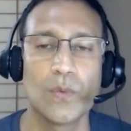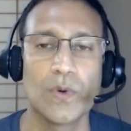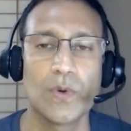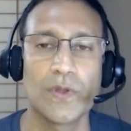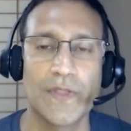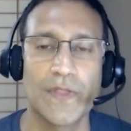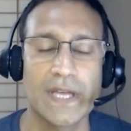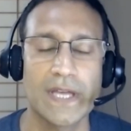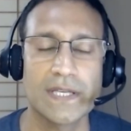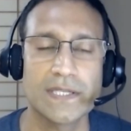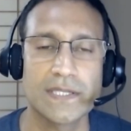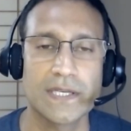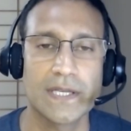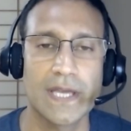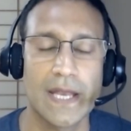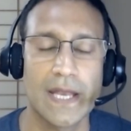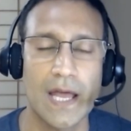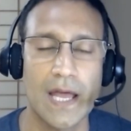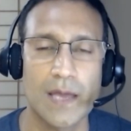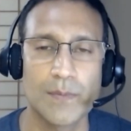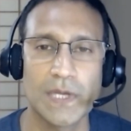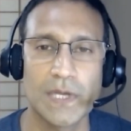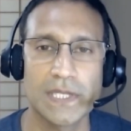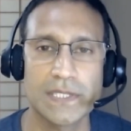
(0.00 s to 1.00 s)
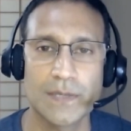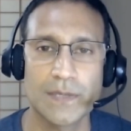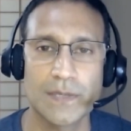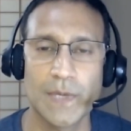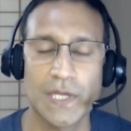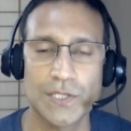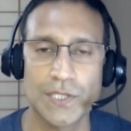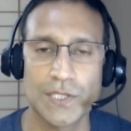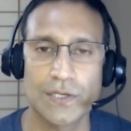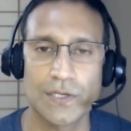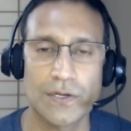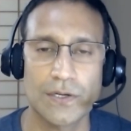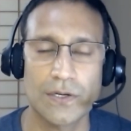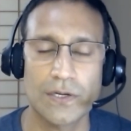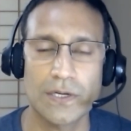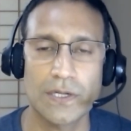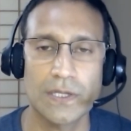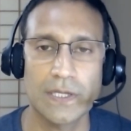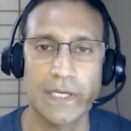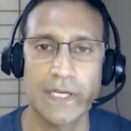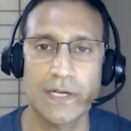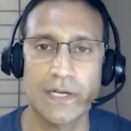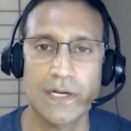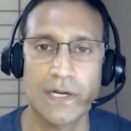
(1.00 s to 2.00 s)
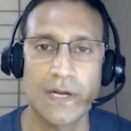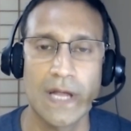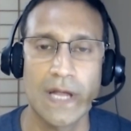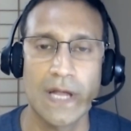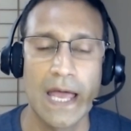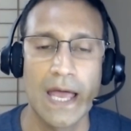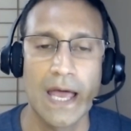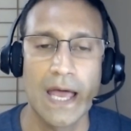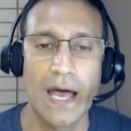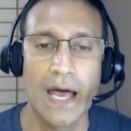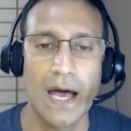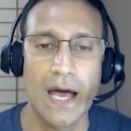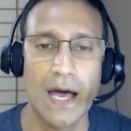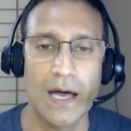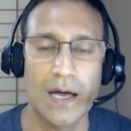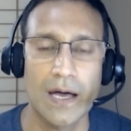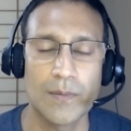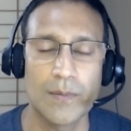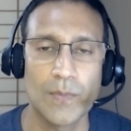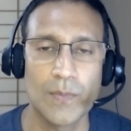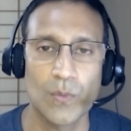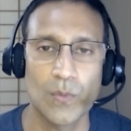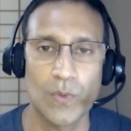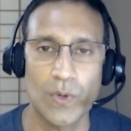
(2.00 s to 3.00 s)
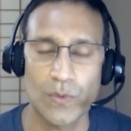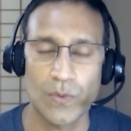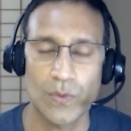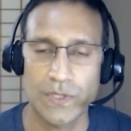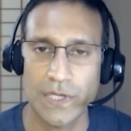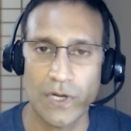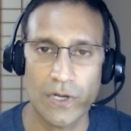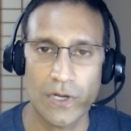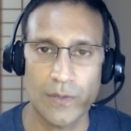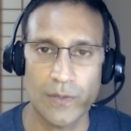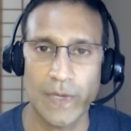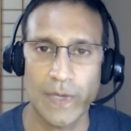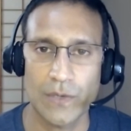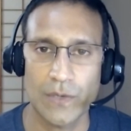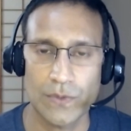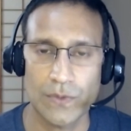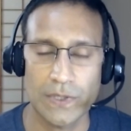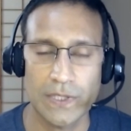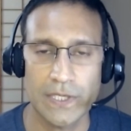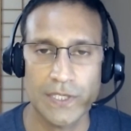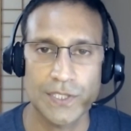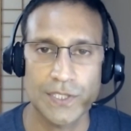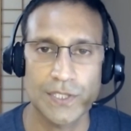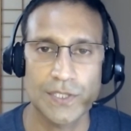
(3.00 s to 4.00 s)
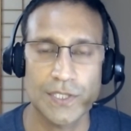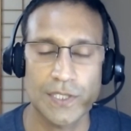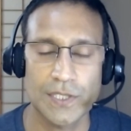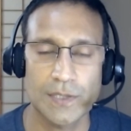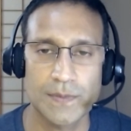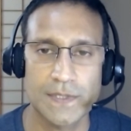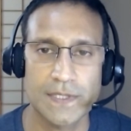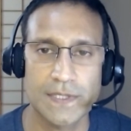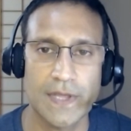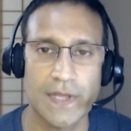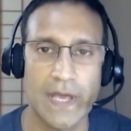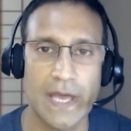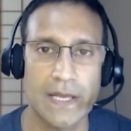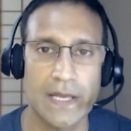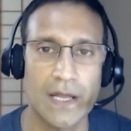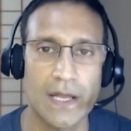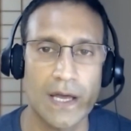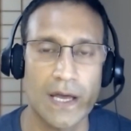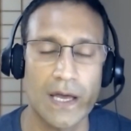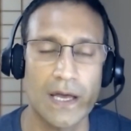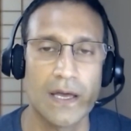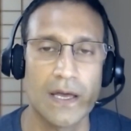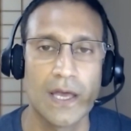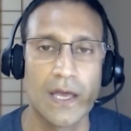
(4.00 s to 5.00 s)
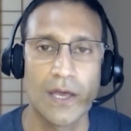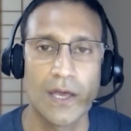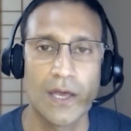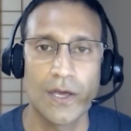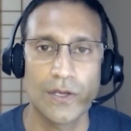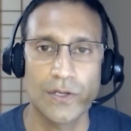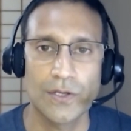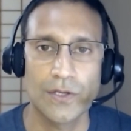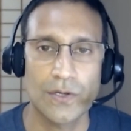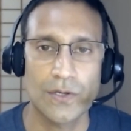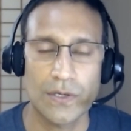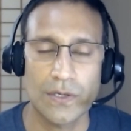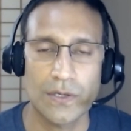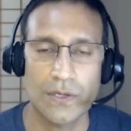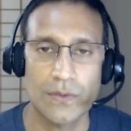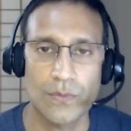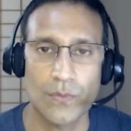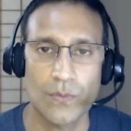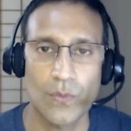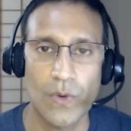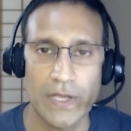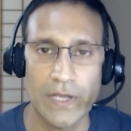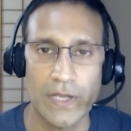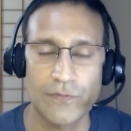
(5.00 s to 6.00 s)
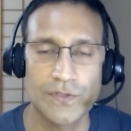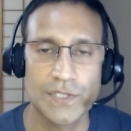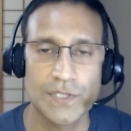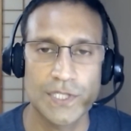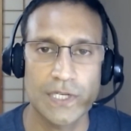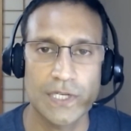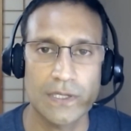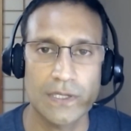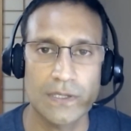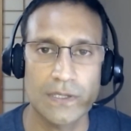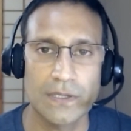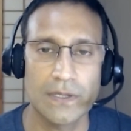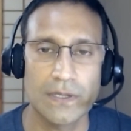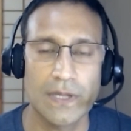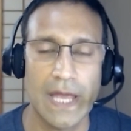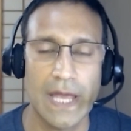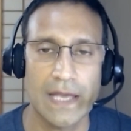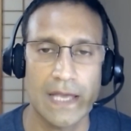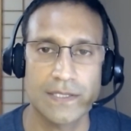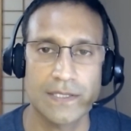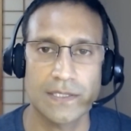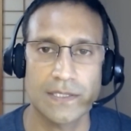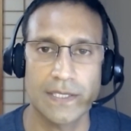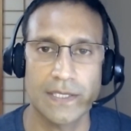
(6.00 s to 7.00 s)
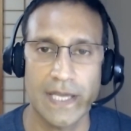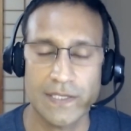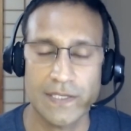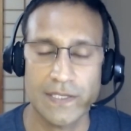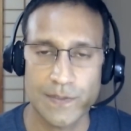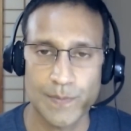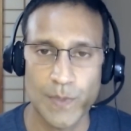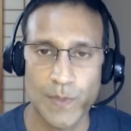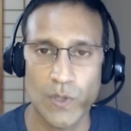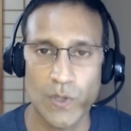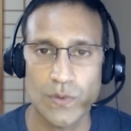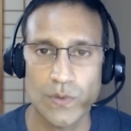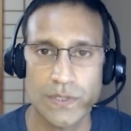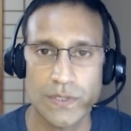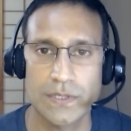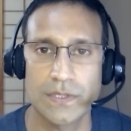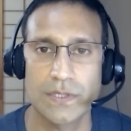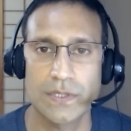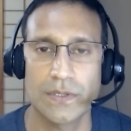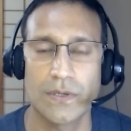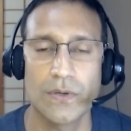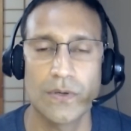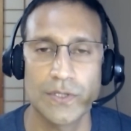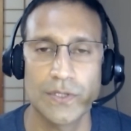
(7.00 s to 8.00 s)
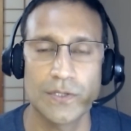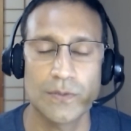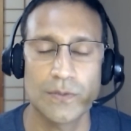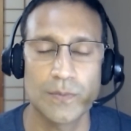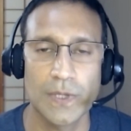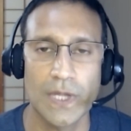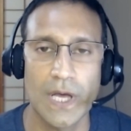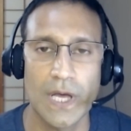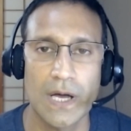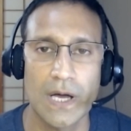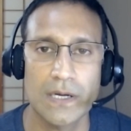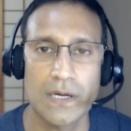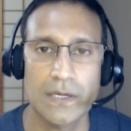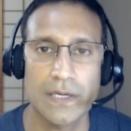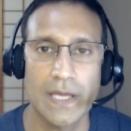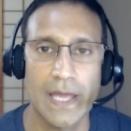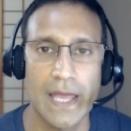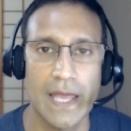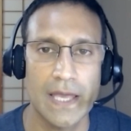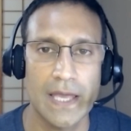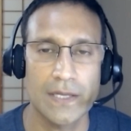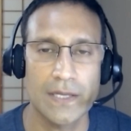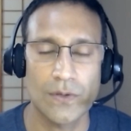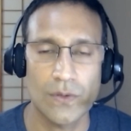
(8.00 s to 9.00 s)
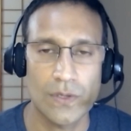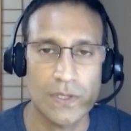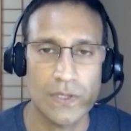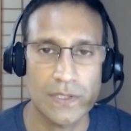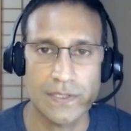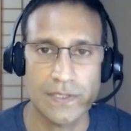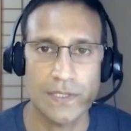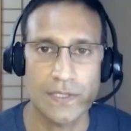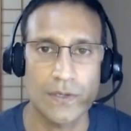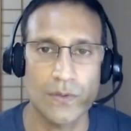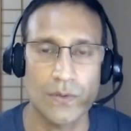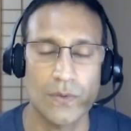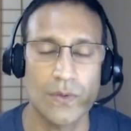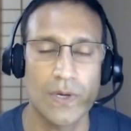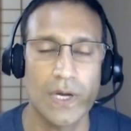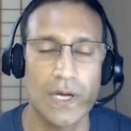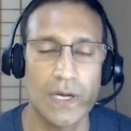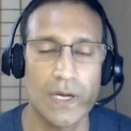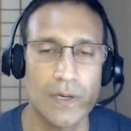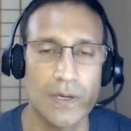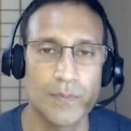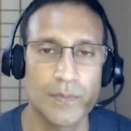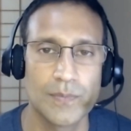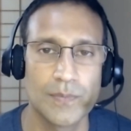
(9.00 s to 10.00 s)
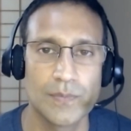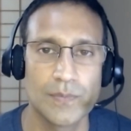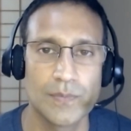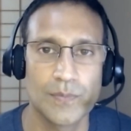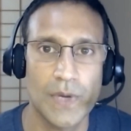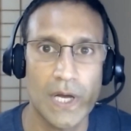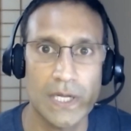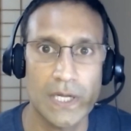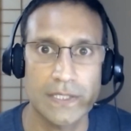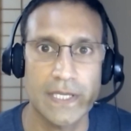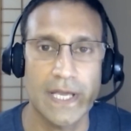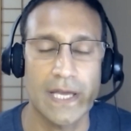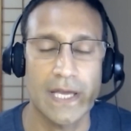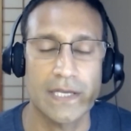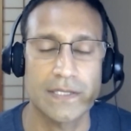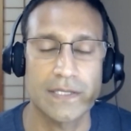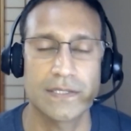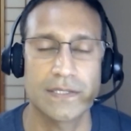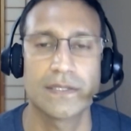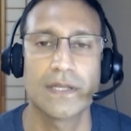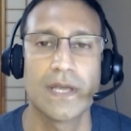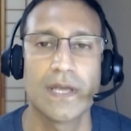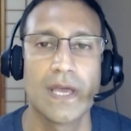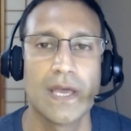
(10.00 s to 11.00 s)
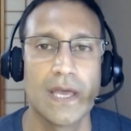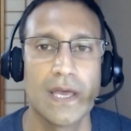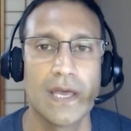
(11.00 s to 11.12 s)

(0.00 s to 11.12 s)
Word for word: Well, thanks again. I meant to mention earlier when we were talking about relationships that your wife Jill has a guest post on your blog and also a podcast